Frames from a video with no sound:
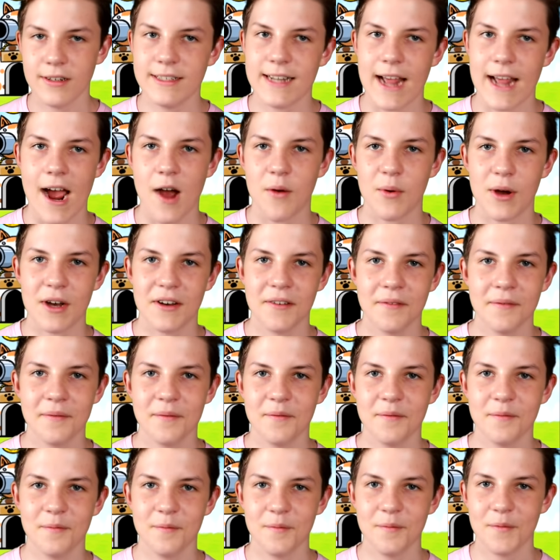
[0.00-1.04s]

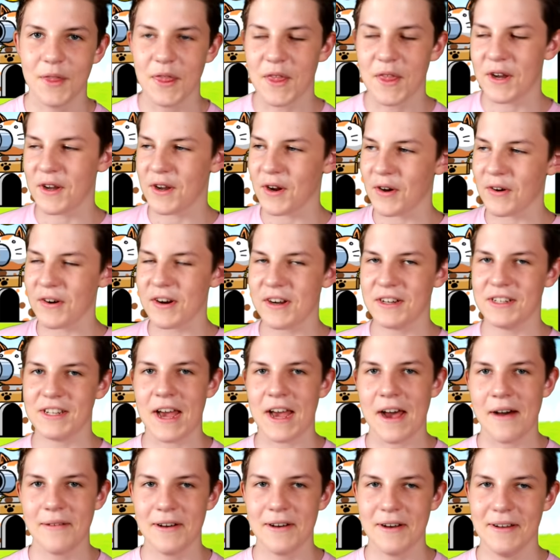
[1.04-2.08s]
The dog
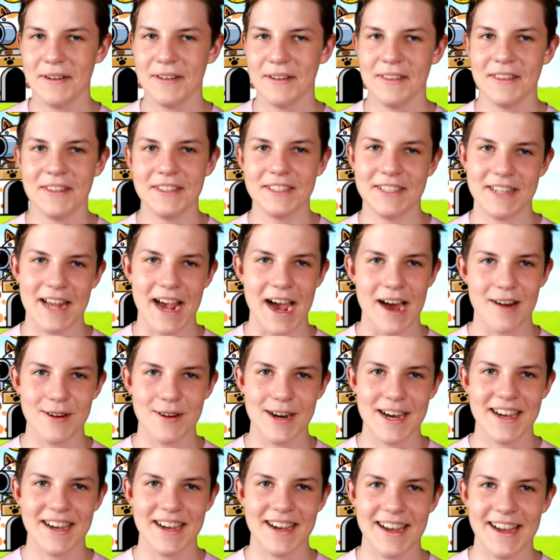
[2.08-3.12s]
tower, the
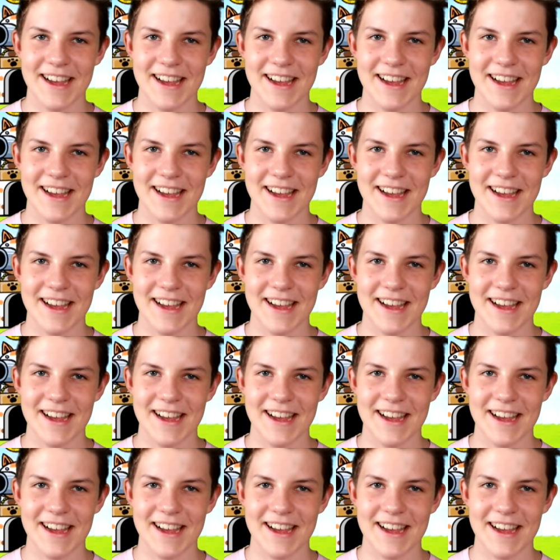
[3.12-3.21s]
dower.